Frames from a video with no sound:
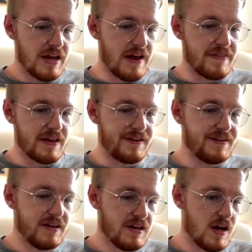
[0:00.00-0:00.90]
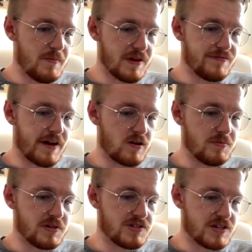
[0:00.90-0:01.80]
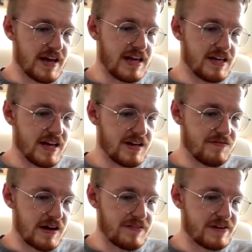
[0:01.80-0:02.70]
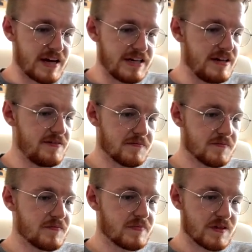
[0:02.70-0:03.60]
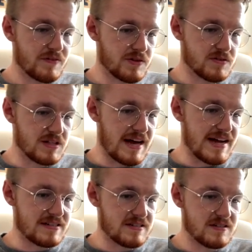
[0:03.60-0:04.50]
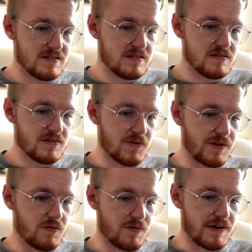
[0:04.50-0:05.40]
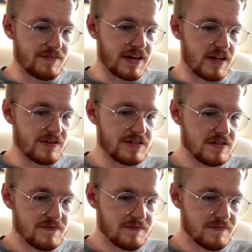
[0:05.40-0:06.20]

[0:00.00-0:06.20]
and then a big final push to 80, 85, 90 for those last 3, 4, 5 calories.